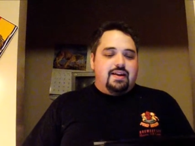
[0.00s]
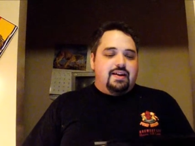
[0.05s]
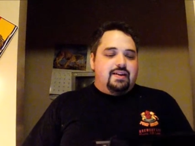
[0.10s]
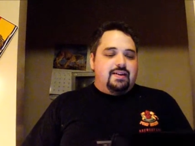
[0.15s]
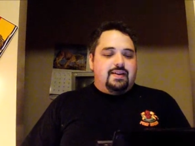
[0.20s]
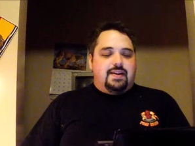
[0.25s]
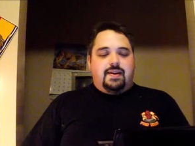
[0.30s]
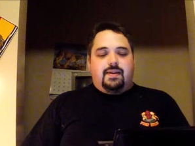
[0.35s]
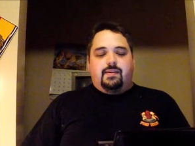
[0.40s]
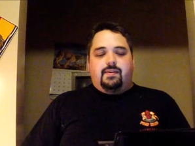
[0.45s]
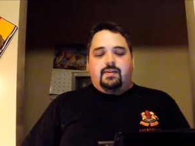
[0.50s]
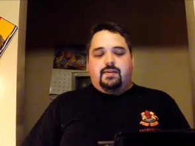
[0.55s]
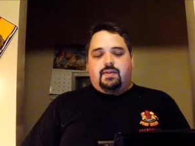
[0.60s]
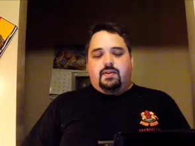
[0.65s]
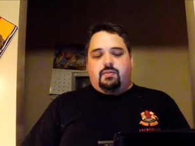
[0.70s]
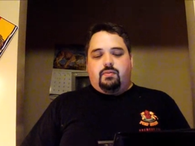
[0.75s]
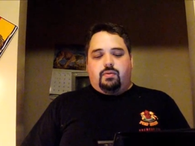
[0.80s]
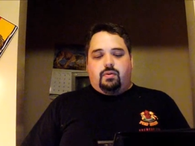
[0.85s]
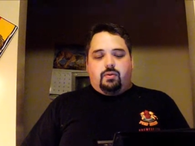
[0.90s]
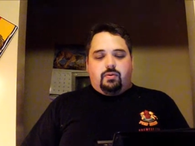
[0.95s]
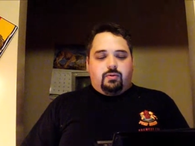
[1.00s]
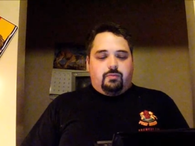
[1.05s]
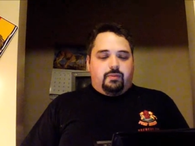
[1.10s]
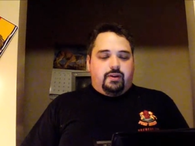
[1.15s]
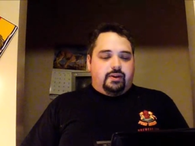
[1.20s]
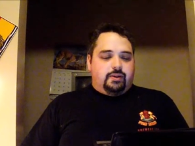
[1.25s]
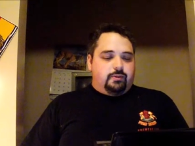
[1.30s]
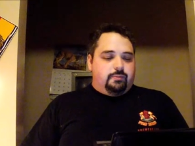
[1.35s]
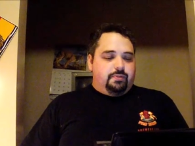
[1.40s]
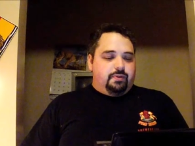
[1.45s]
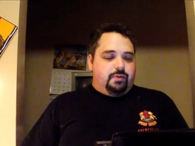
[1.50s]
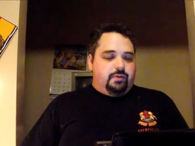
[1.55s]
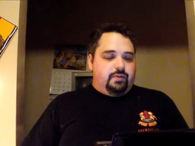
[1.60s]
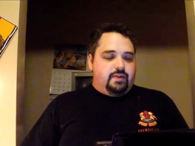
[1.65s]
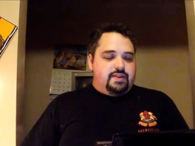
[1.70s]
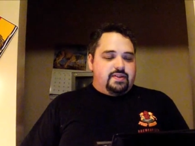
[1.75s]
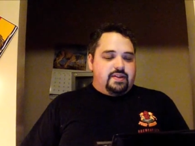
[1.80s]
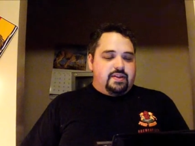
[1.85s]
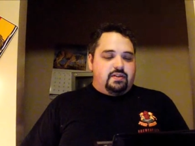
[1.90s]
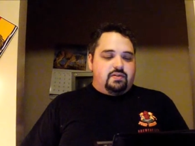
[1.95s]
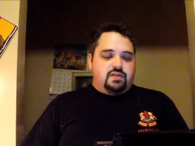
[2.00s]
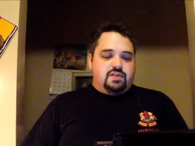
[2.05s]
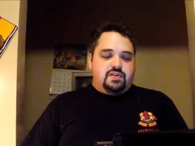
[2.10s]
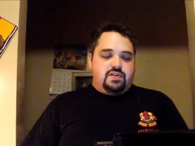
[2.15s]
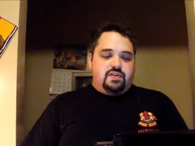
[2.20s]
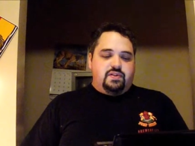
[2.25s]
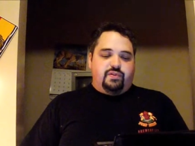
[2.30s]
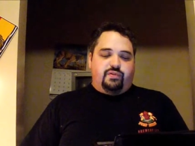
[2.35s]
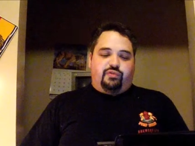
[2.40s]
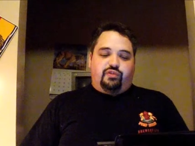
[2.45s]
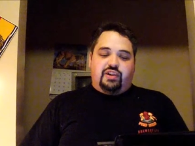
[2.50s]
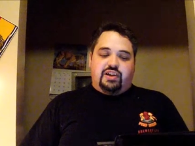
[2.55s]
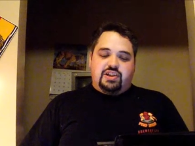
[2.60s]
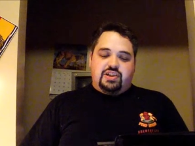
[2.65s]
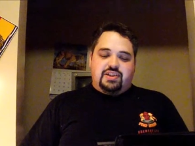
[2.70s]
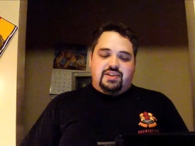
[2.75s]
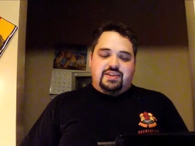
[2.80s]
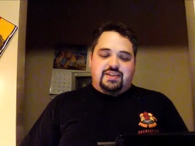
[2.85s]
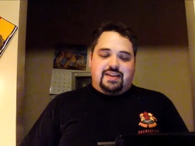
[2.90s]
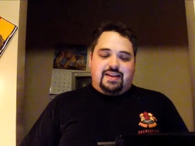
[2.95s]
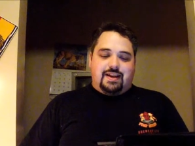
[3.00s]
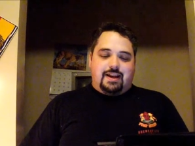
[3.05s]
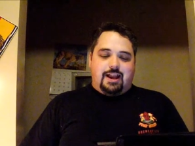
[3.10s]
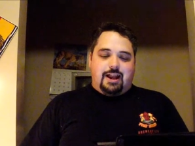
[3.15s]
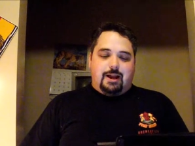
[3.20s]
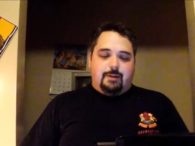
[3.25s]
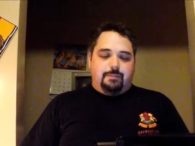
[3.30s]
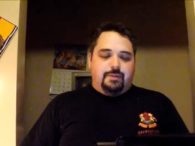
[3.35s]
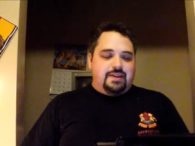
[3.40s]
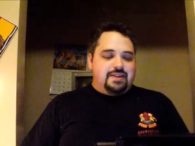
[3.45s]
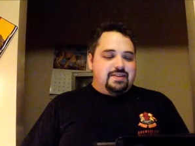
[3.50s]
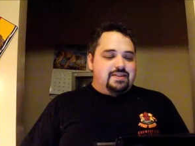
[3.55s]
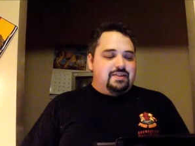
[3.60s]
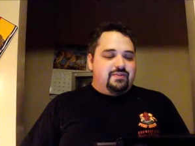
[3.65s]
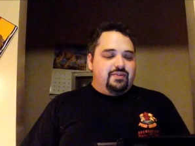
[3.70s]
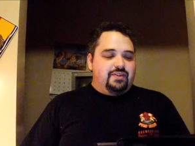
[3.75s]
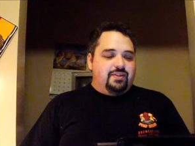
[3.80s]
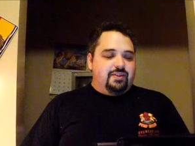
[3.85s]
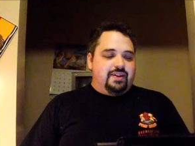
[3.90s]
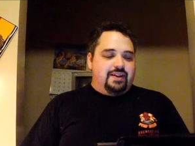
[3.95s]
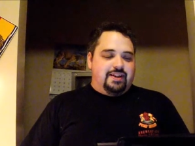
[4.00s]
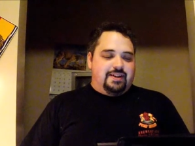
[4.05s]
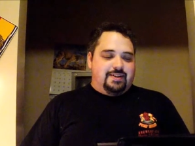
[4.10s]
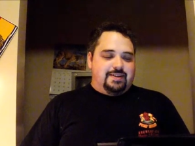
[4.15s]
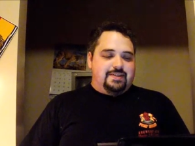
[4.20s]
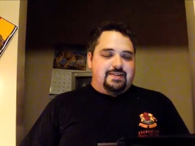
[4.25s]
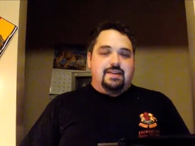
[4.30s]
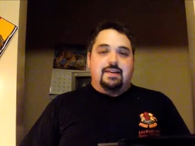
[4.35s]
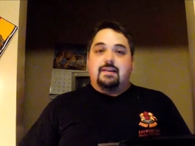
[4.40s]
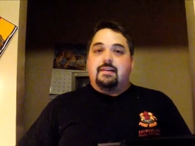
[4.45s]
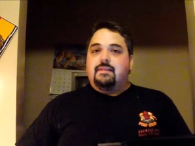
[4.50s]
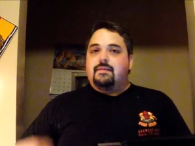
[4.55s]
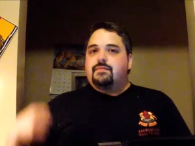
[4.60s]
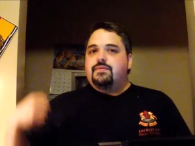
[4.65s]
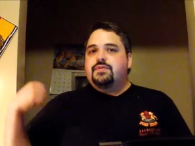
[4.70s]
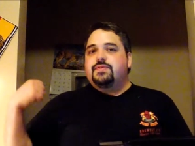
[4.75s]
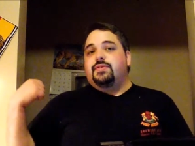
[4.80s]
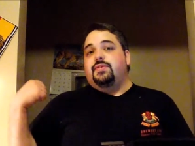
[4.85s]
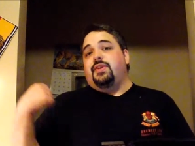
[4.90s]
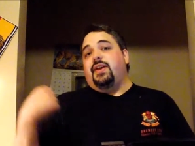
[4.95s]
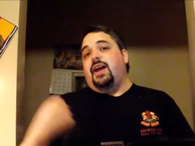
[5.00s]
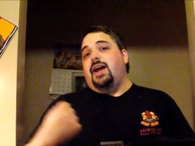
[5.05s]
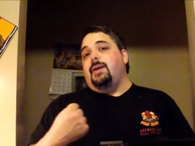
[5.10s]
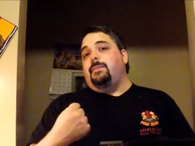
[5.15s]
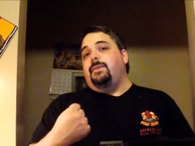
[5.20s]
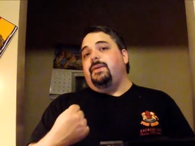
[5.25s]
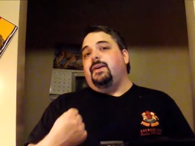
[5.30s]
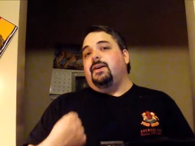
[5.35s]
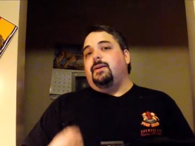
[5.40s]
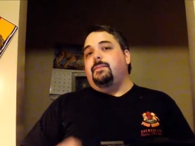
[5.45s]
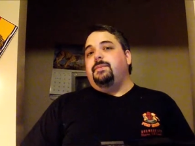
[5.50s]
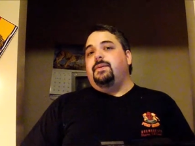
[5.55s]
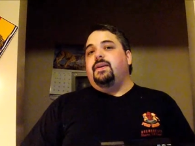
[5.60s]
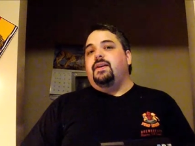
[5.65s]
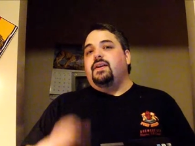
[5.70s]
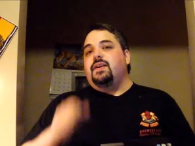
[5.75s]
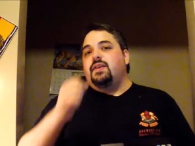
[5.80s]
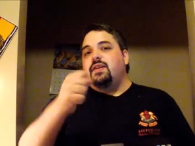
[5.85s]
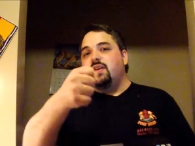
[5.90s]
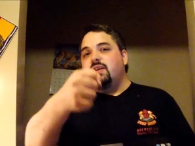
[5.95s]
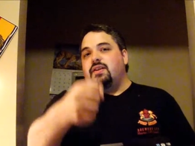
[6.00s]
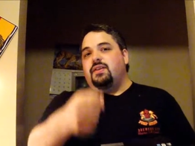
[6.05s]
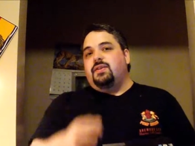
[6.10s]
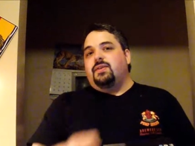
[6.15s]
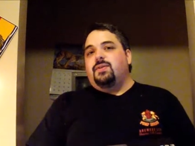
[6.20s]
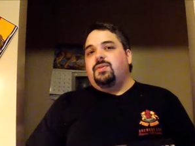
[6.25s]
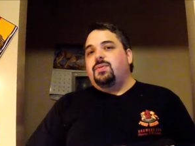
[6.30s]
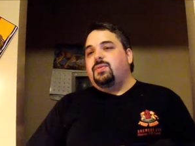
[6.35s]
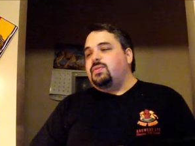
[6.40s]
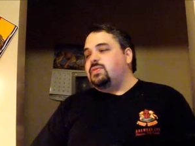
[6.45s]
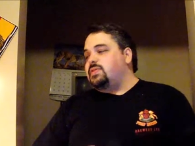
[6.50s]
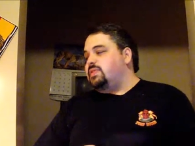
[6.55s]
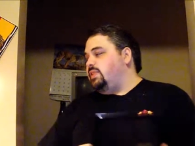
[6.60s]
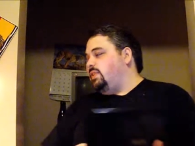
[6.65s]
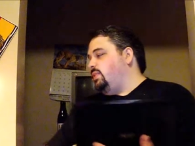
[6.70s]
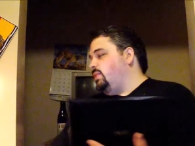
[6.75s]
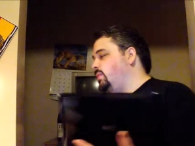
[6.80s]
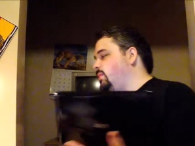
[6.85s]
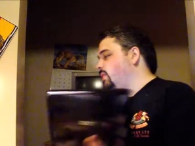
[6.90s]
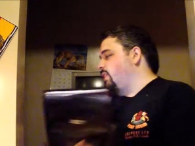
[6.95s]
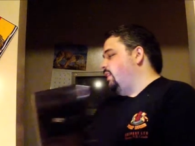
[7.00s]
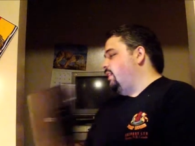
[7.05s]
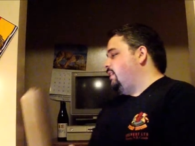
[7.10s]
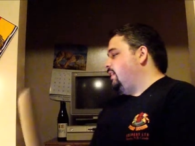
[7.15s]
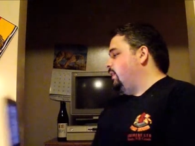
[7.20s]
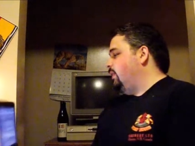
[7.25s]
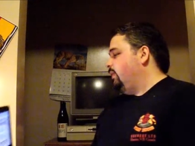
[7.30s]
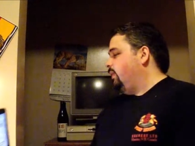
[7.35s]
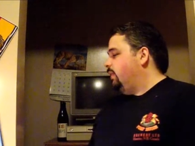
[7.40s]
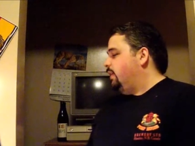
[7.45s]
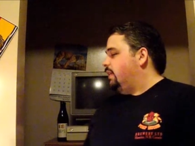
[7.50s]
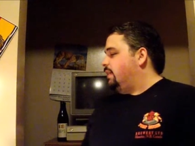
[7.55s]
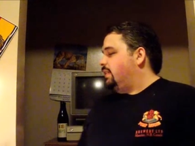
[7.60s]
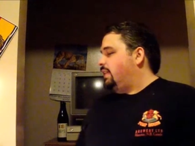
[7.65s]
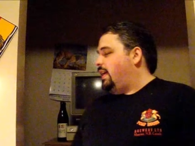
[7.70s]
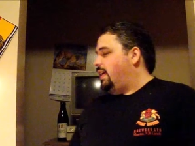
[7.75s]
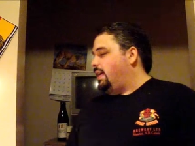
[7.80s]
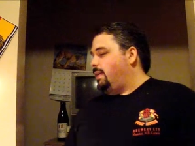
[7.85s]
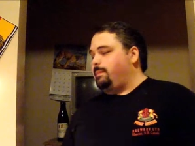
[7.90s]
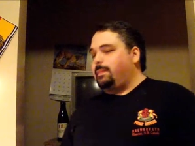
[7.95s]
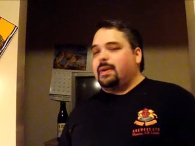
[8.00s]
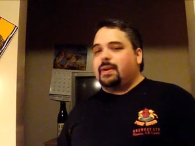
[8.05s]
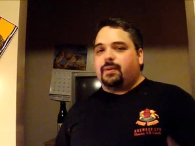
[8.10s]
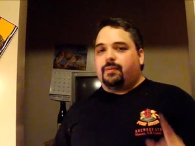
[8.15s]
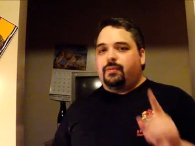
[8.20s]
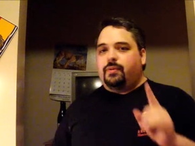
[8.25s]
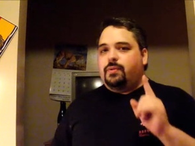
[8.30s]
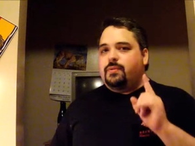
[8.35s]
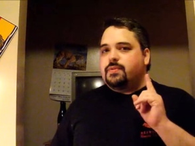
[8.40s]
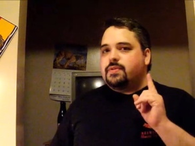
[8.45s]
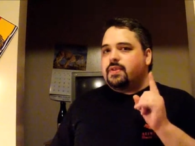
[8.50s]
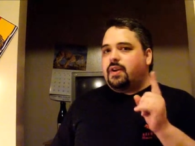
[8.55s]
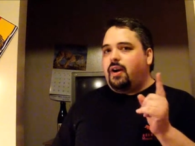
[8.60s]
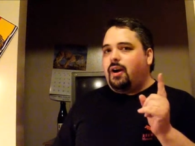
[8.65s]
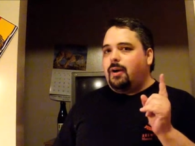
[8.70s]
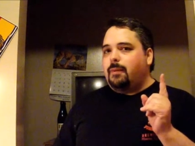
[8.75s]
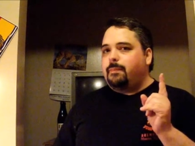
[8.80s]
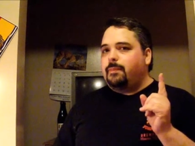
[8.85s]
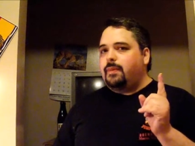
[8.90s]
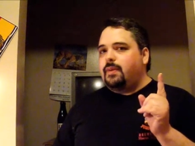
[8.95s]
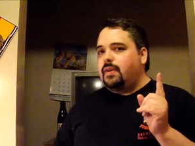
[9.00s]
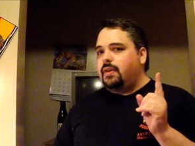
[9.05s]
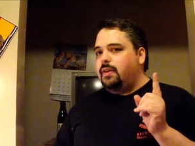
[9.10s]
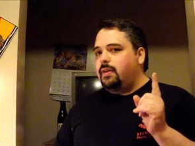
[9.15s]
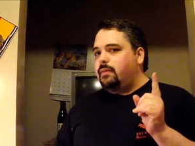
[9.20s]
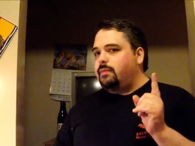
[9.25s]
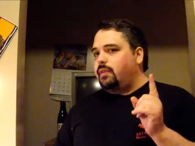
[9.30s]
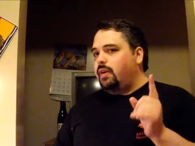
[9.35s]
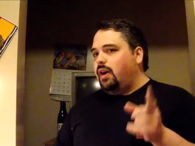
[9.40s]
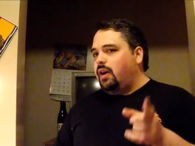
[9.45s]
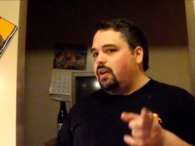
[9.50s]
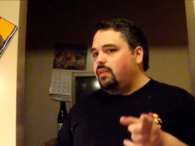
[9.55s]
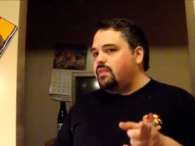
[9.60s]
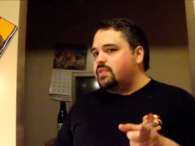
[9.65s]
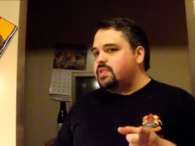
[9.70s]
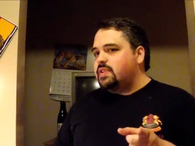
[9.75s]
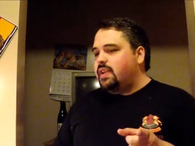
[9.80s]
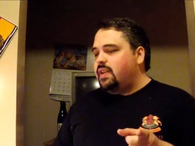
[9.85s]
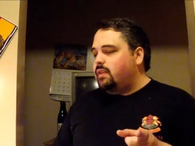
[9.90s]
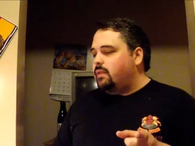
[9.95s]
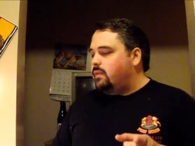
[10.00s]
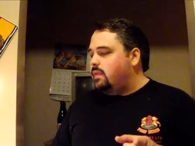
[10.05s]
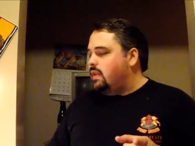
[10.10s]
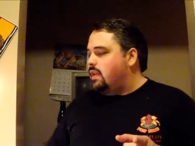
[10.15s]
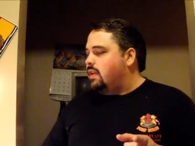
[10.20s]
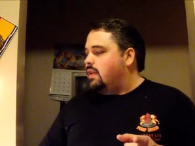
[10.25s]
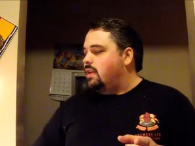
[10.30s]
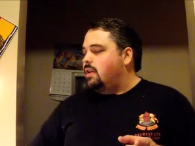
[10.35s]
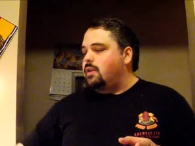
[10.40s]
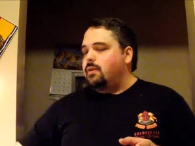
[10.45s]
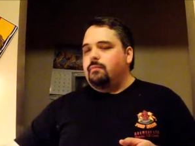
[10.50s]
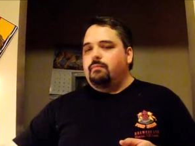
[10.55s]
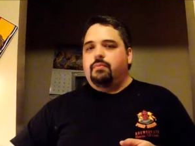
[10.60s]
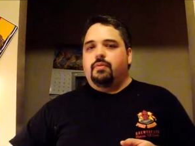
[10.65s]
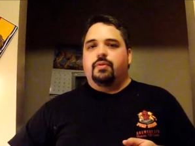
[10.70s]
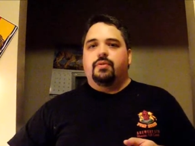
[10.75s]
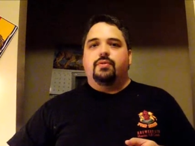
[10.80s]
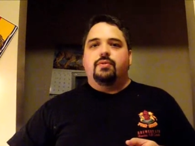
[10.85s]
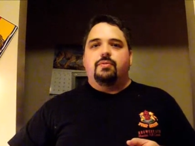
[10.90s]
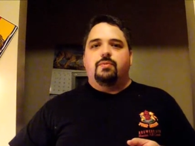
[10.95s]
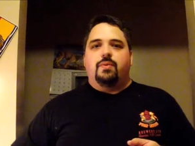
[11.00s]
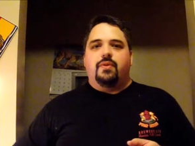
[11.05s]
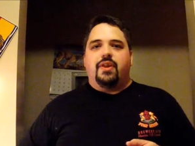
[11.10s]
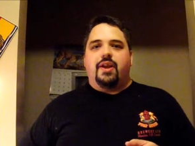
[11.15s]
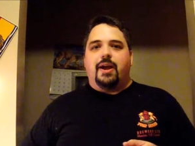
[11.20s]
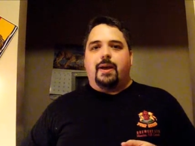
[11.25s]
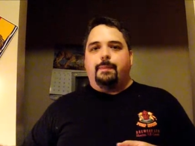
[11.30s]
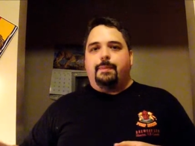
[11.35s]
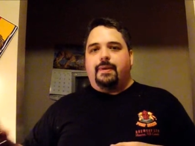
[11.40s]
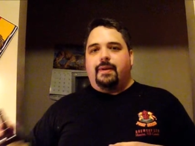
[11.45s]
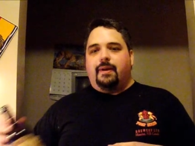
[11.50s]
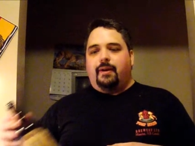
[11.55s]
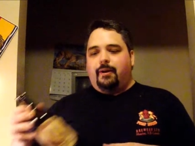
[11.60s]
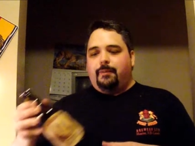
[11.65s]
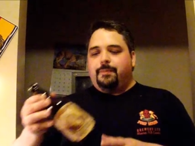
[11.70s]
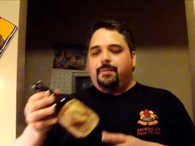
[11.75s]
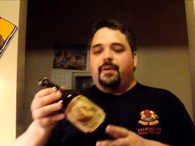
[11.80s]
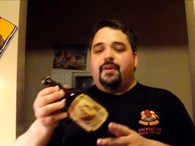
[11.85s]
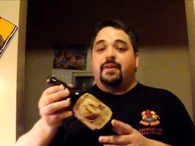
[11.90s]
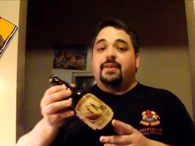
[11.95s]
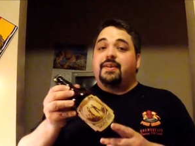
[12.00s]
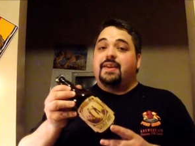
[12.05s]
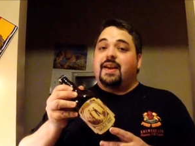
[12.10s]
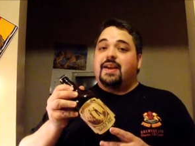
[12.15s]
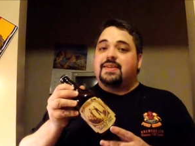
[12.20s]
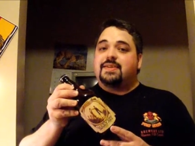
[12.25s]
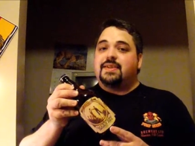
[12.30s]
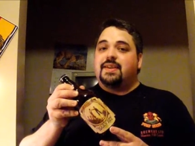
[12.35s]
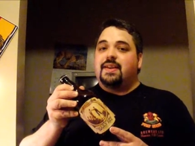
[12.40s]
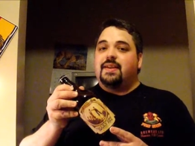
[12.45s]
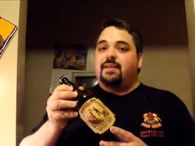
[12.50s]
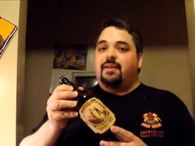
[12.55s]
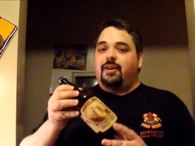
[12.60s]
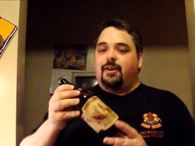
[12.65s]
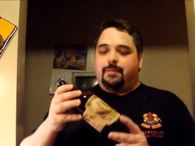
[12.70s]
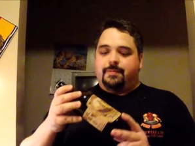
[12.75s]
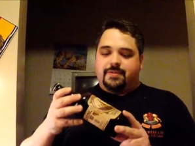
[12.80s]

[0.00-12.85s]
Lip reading: catering to local microbreweries interested in the freshest and happiest of ingredients. So the Happy Hopyard, kudos to you. We're going to take a look at the Picaroons Harvest Ale, brewed with Happy Hopyard Cascade hops.